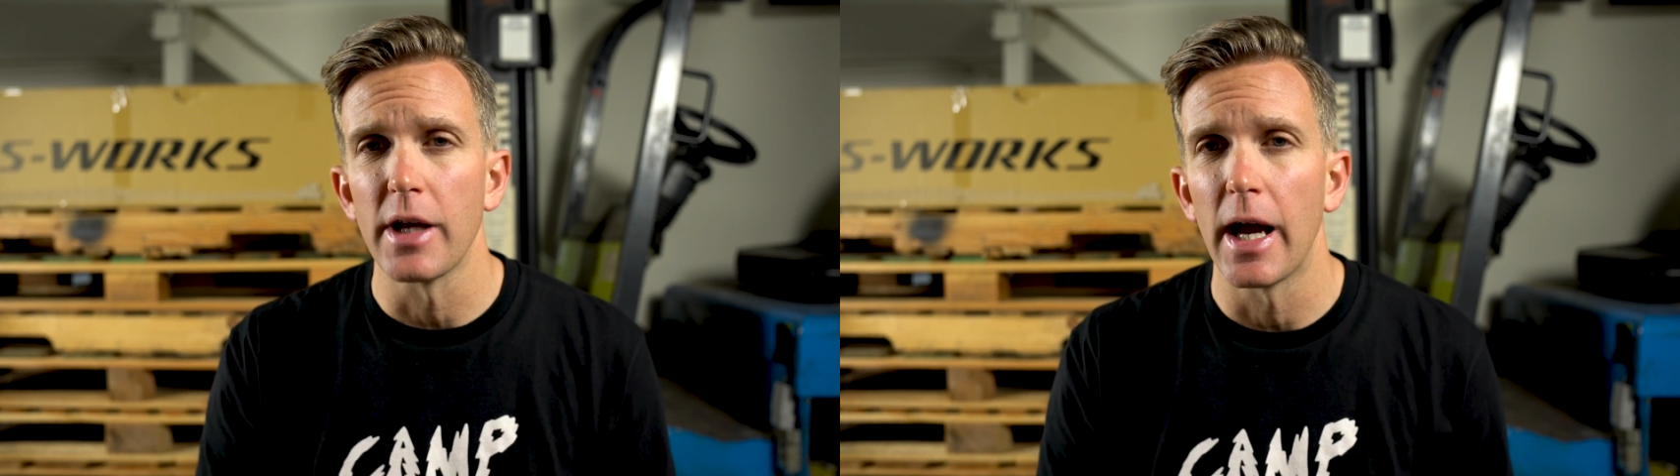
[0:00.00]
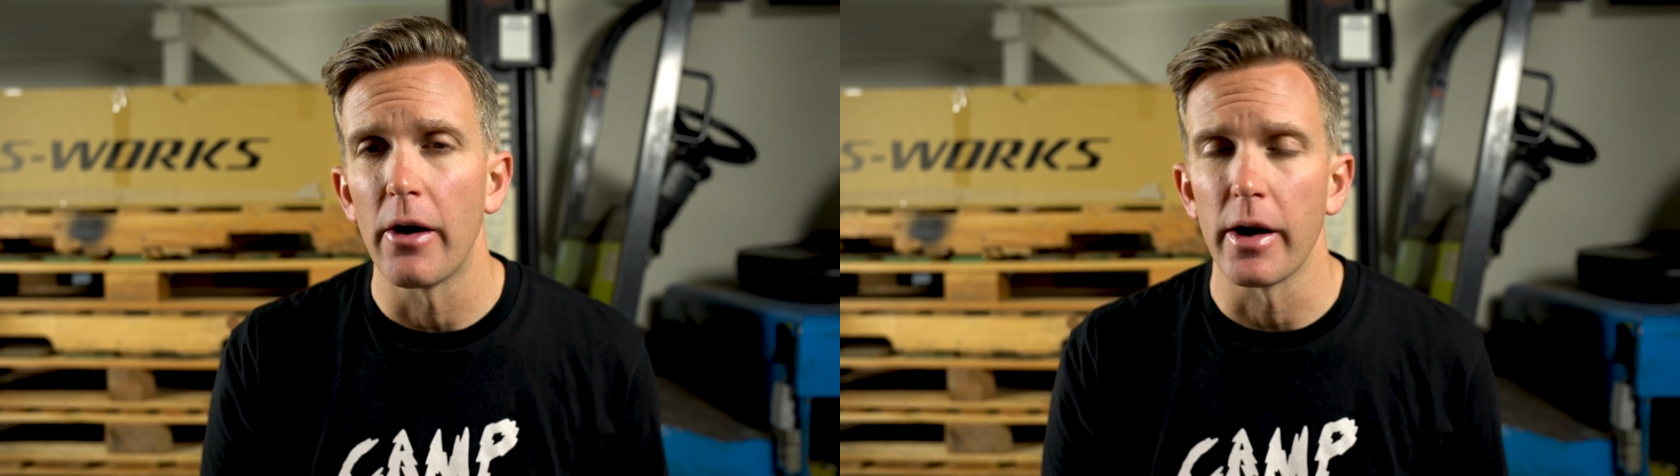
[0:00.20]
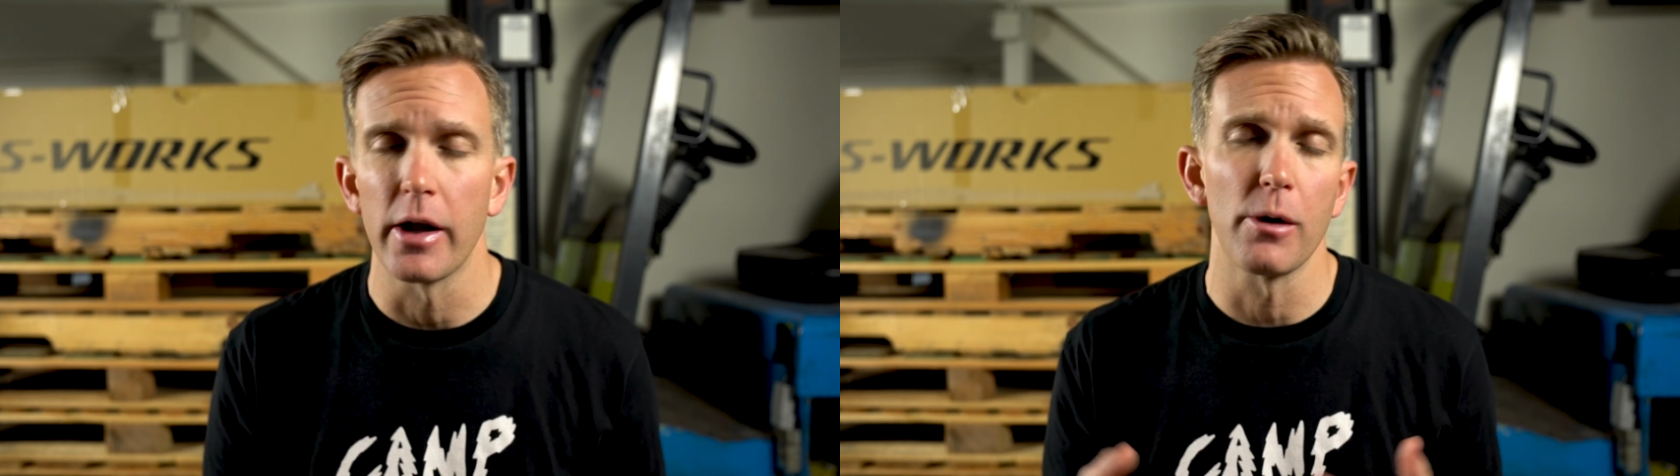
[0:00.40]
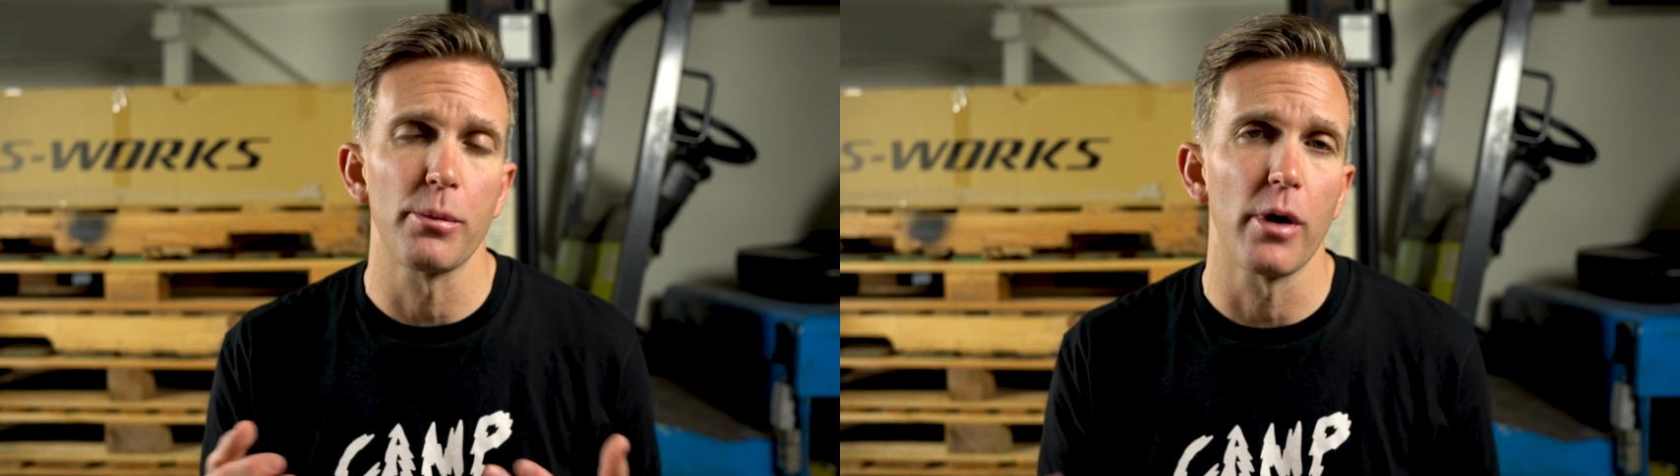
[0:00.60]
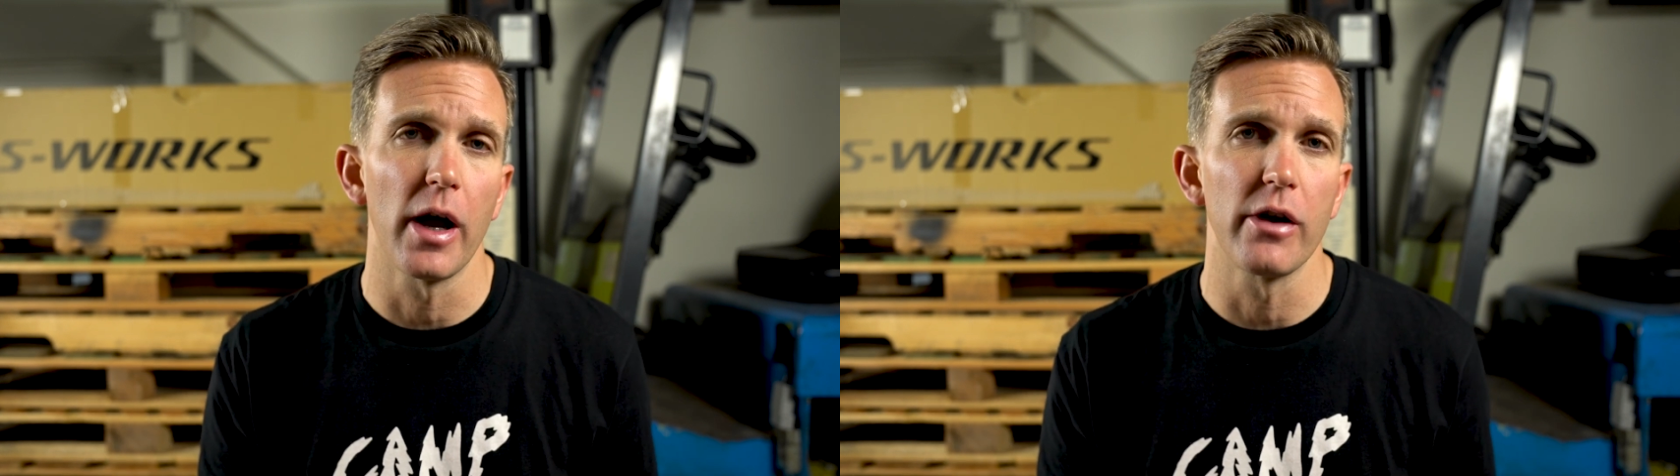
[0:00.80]
down and are
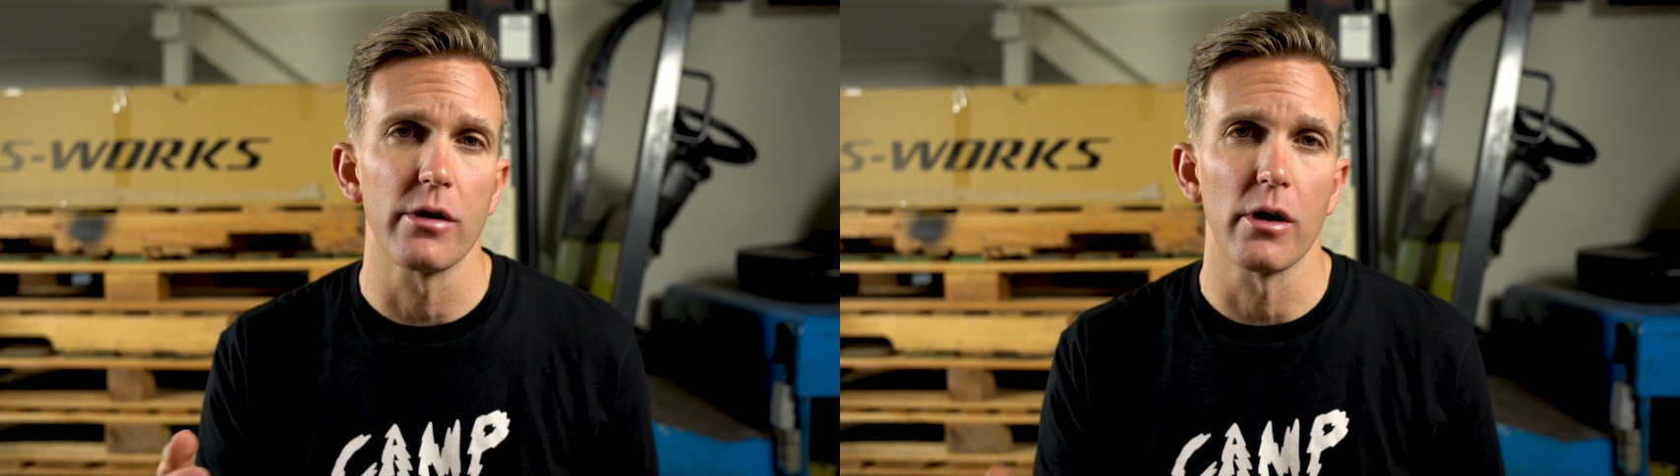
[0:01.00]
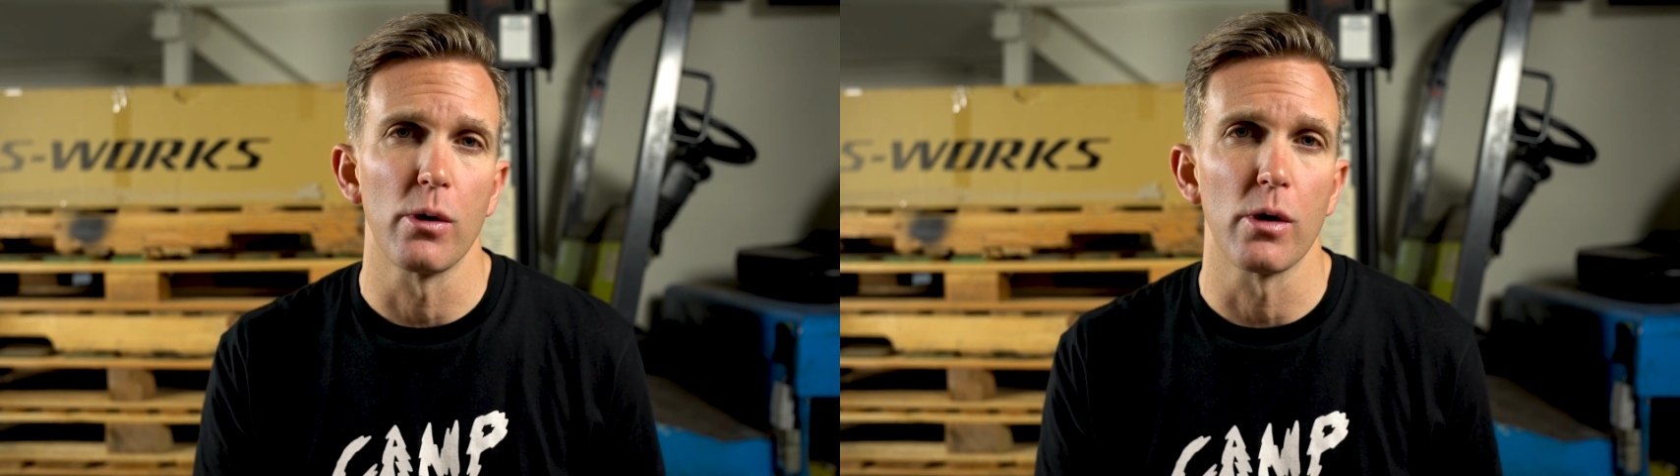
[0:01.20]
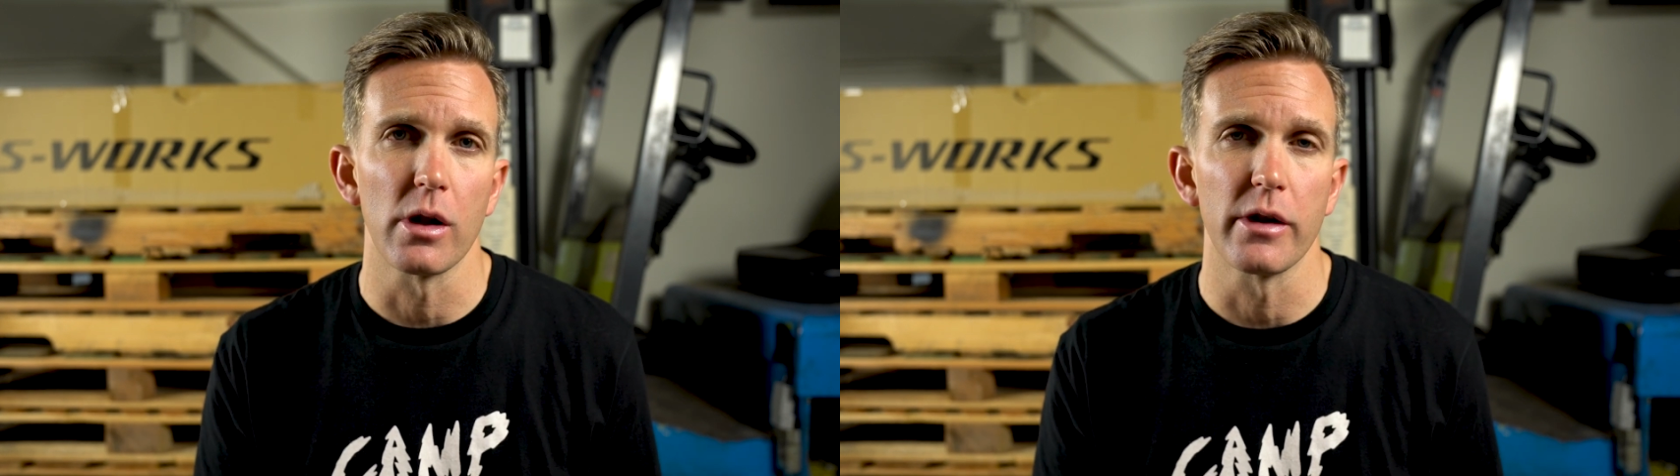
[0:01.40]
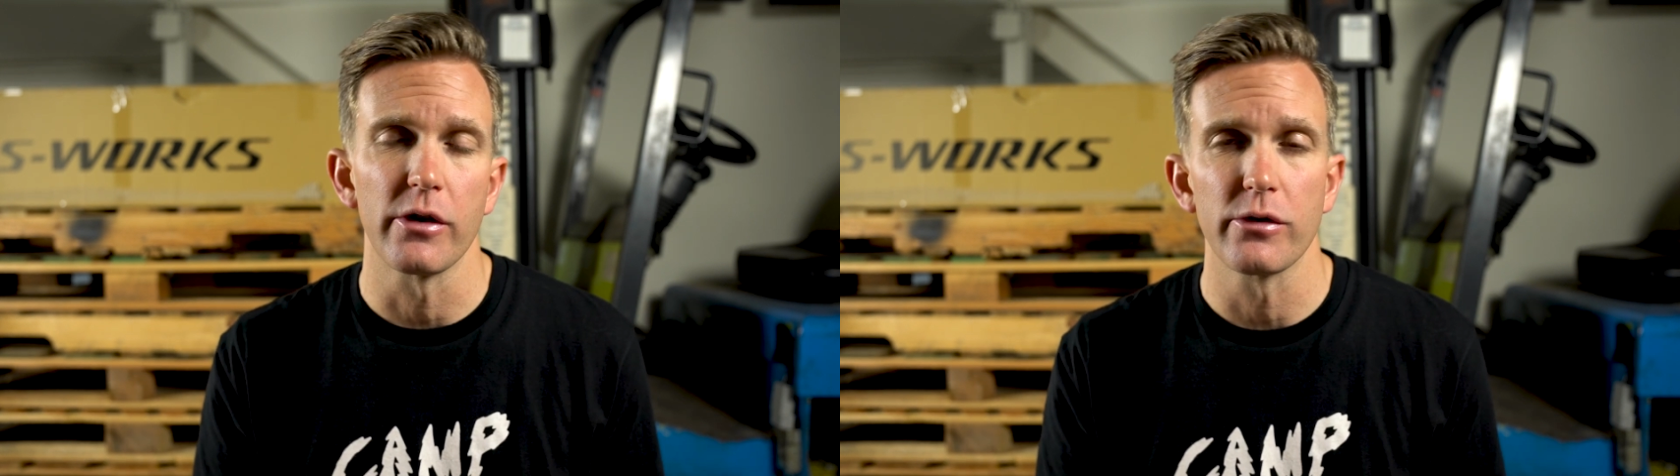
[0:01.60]
priced accordingly.